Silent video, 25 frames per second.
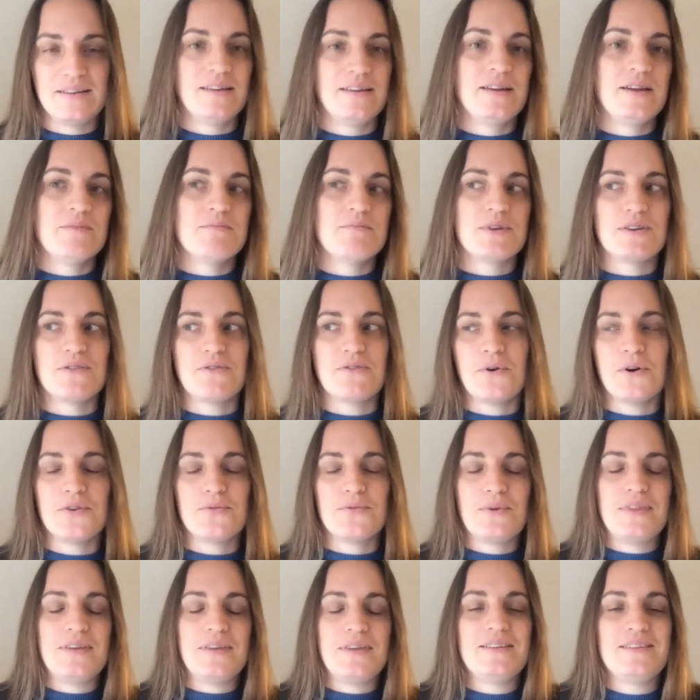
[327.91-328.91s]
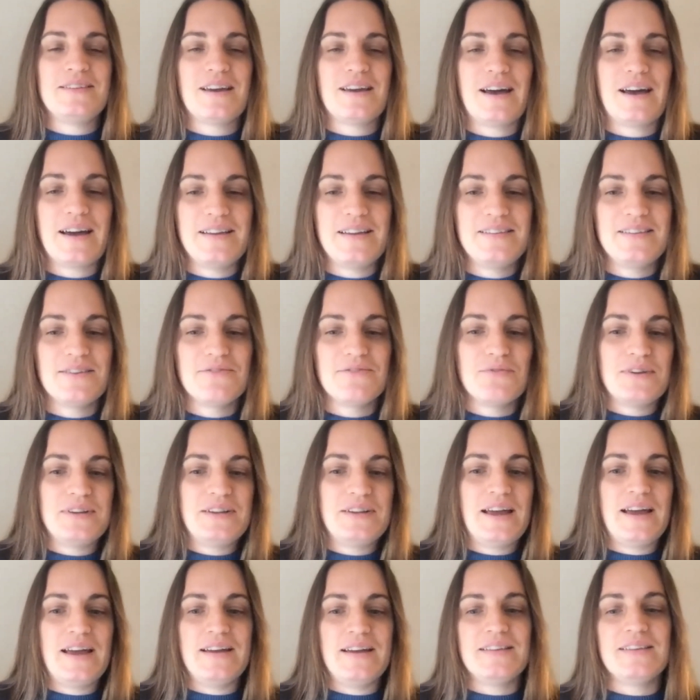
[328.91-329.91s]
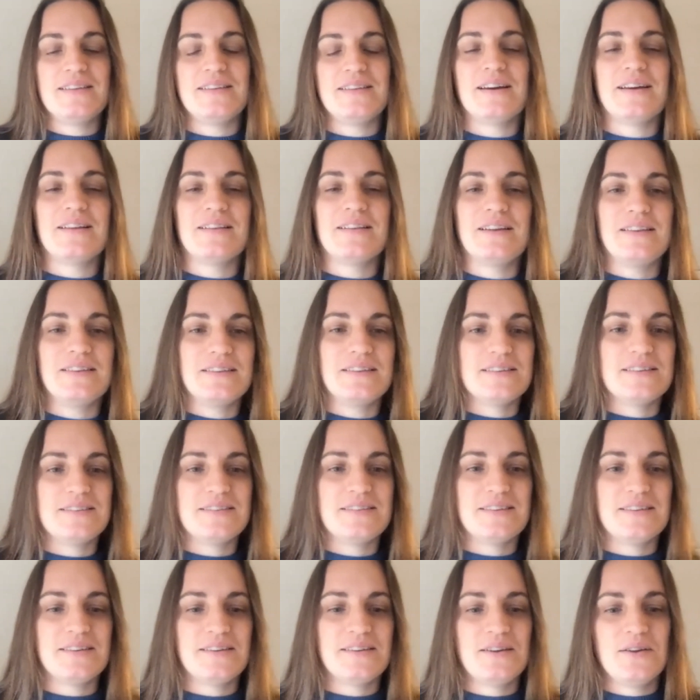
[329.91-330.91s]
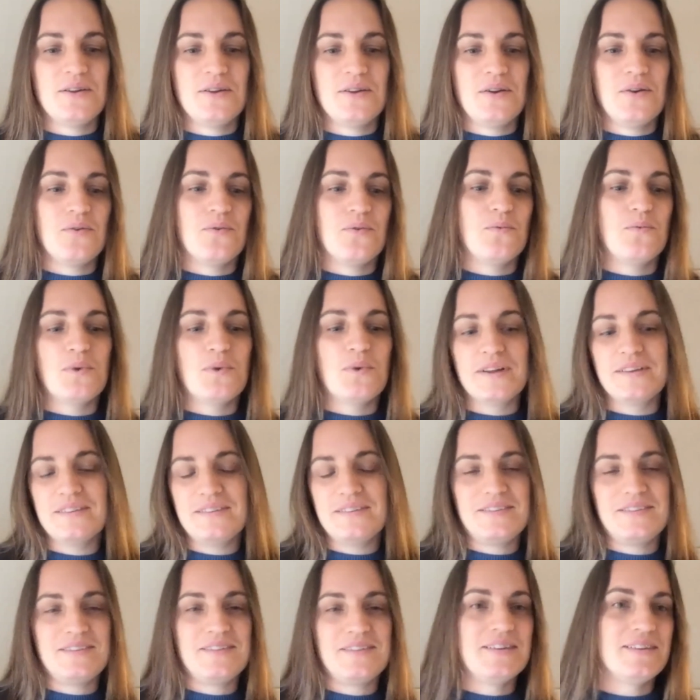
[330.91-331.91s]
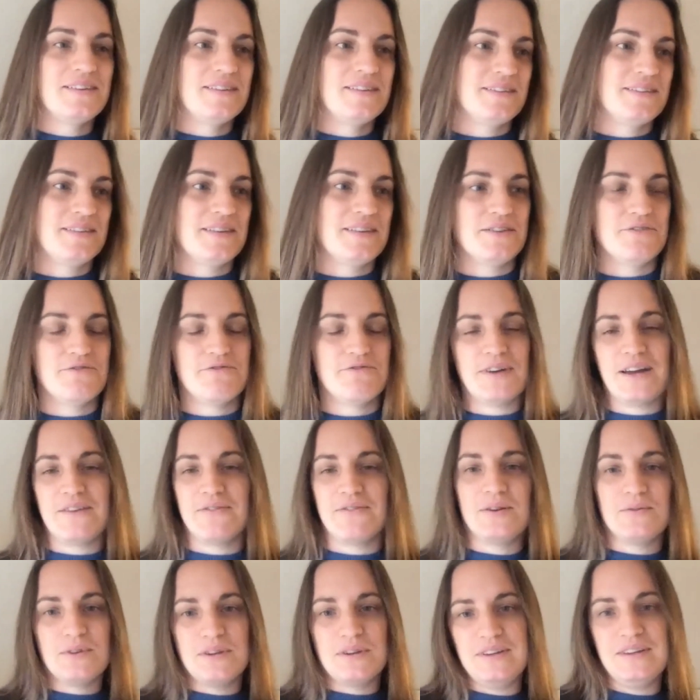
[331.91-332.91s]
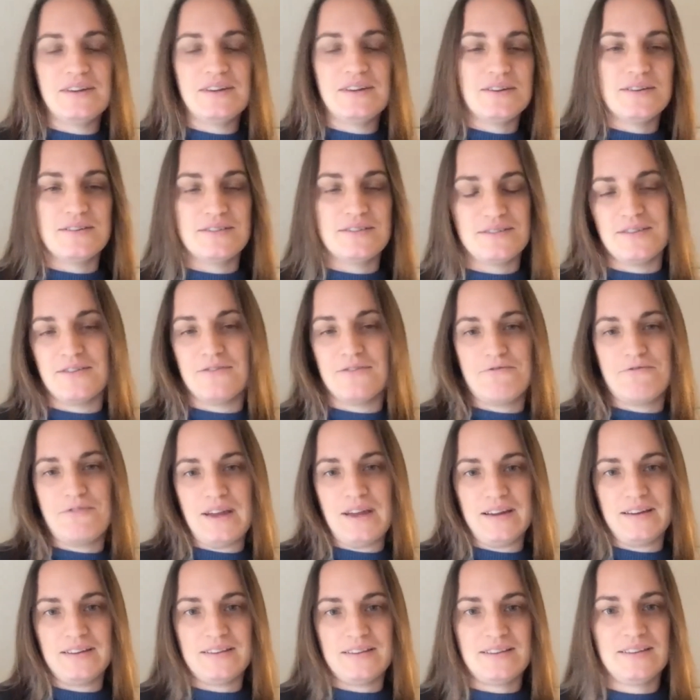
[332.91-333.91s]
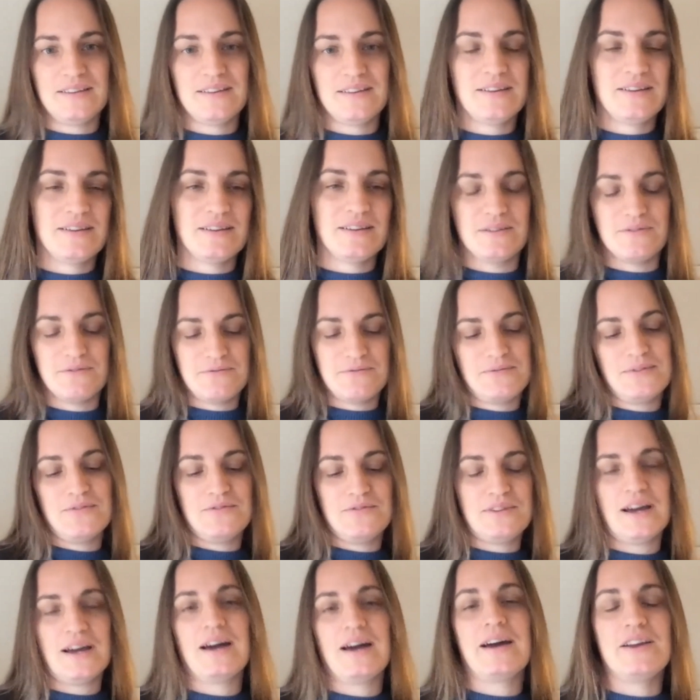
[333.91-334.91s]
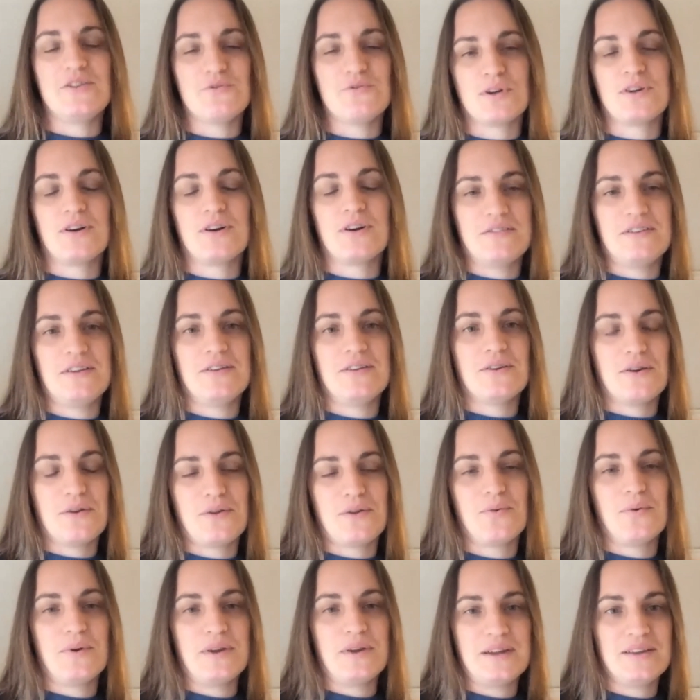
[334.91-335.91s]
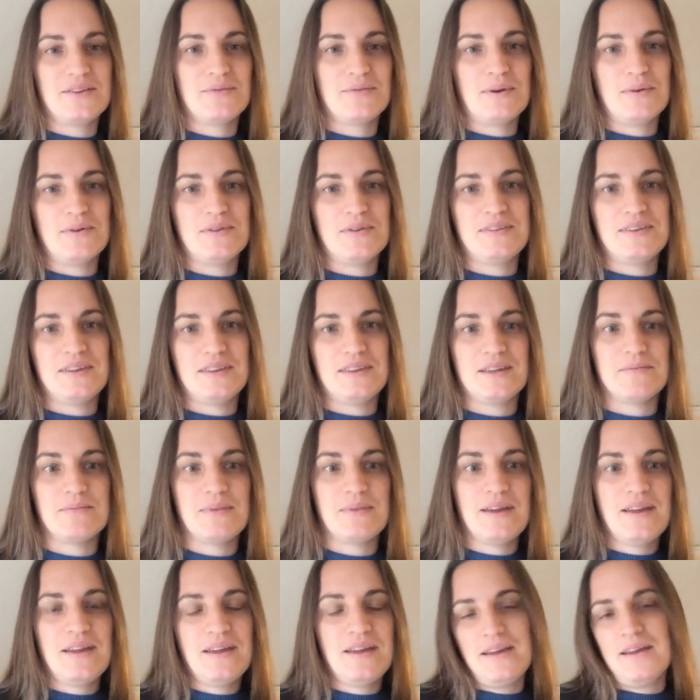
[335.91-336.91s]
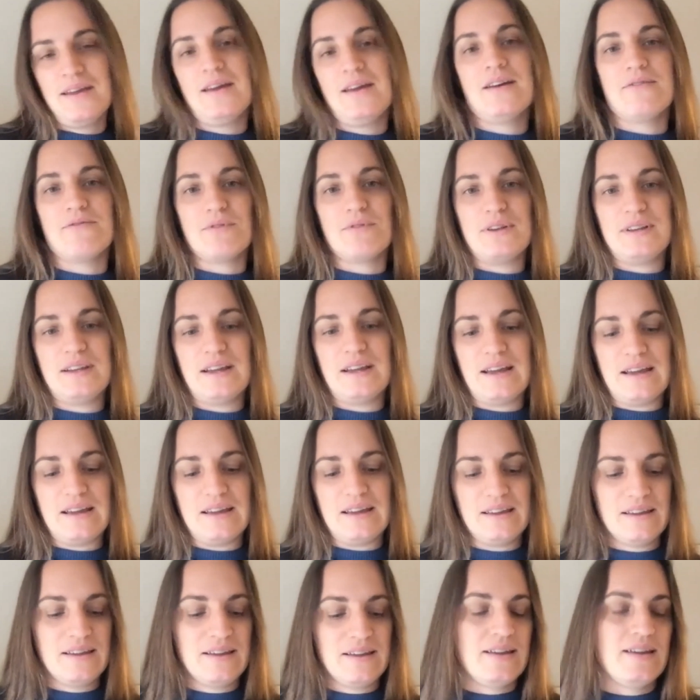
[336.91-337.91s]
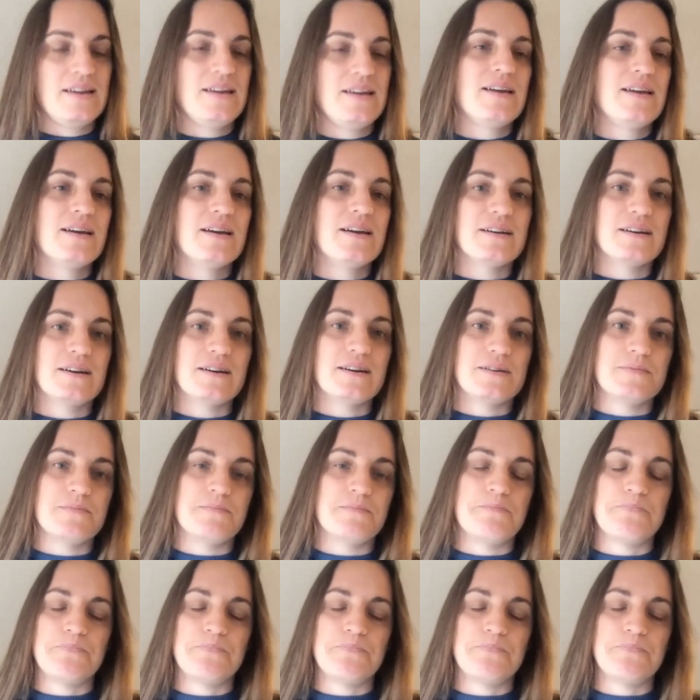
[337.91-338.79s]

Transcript: But of course, we see tides every day. It's not like this once in 500 years effect if if tides were causing earthquakes, we would see them every day. Um,